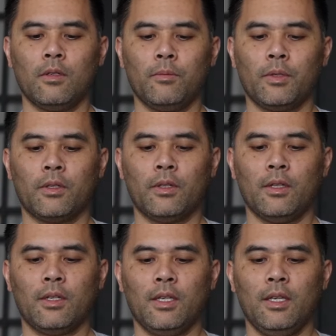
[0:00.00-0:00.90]
Make sure they
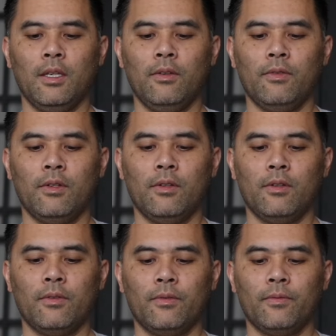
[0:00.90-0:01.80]
look even.
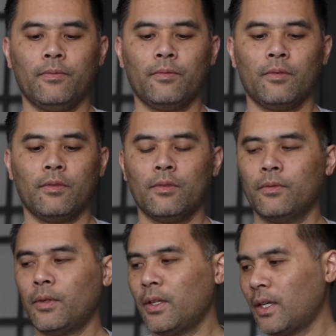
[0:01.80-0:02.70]

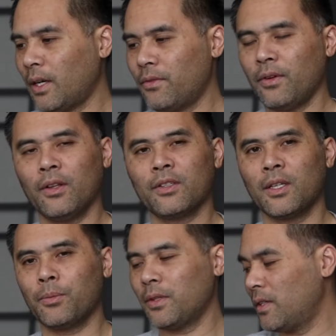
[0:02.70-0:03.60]
I think I fell
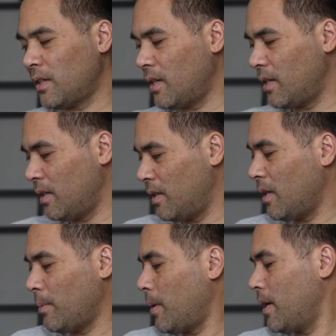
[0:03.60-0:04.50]
asleep with these on, and
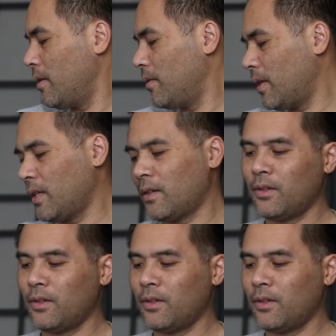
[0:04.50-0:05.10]
I might have I